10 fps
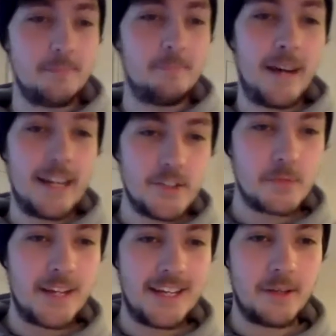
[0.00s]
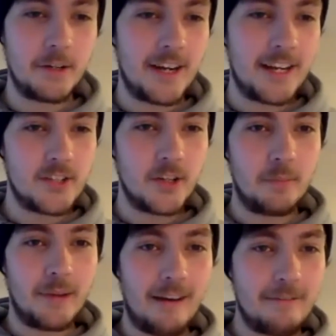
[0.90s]
might just be the greatest chocolate
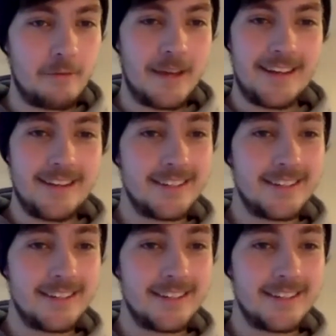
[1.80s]
bar ever made.